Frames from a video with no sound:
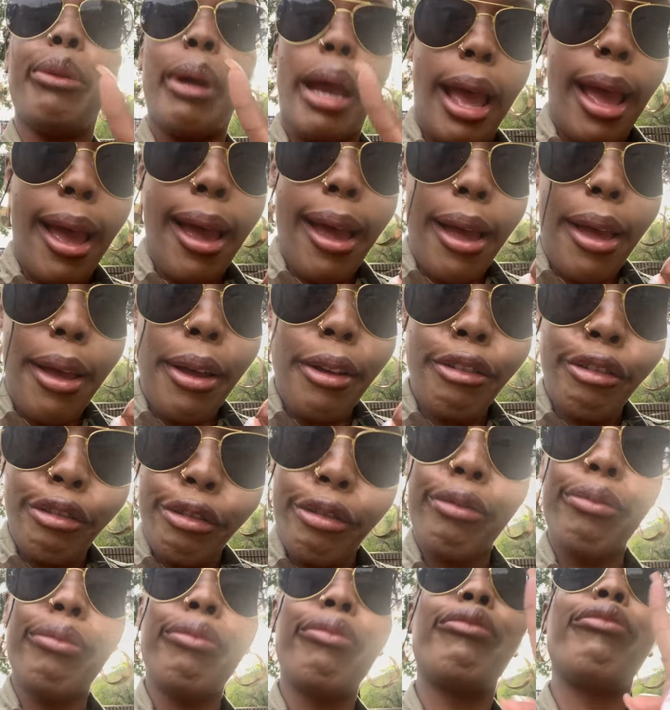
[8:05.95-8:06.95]
have,
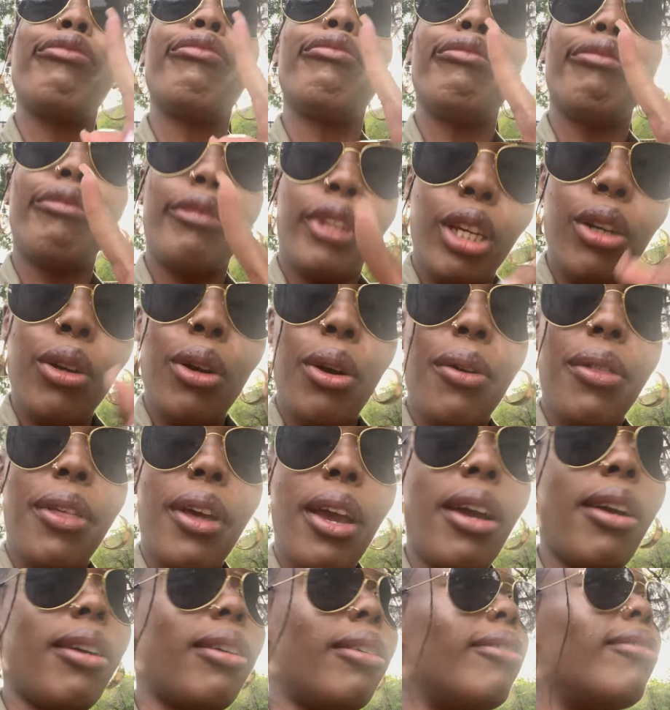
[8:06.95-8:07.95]
you go
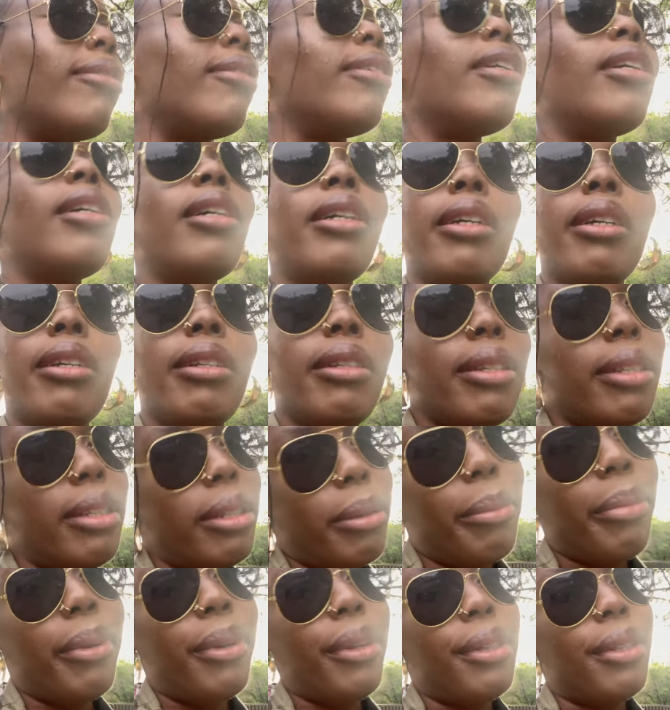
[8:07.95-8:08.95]
there.
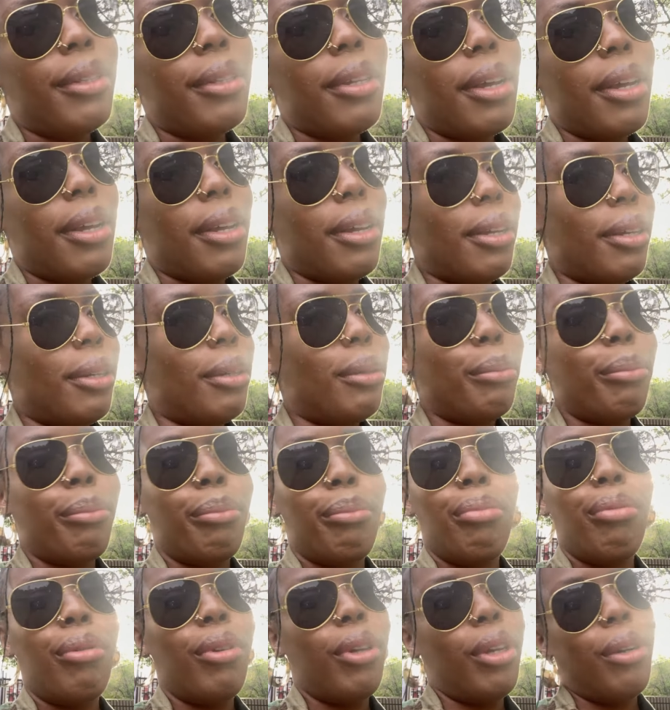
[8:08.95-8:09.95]
Simple as a
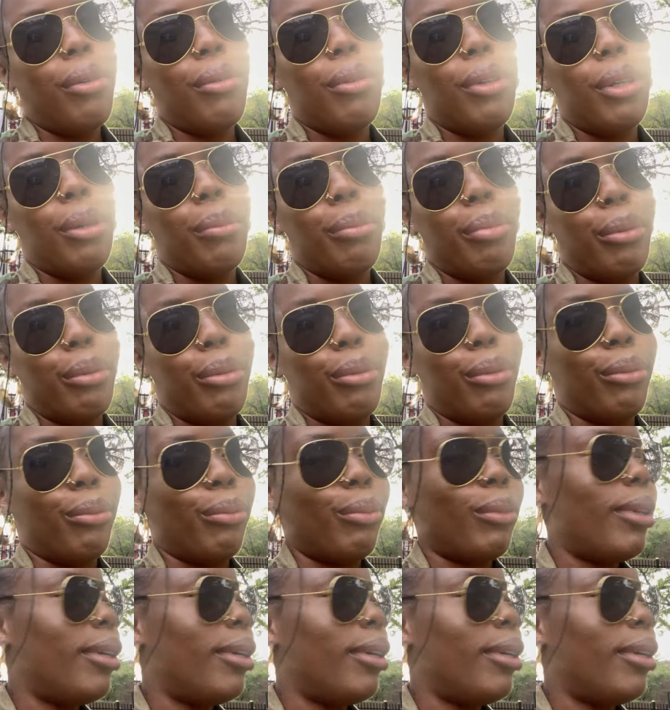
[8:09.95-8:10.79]
period pool.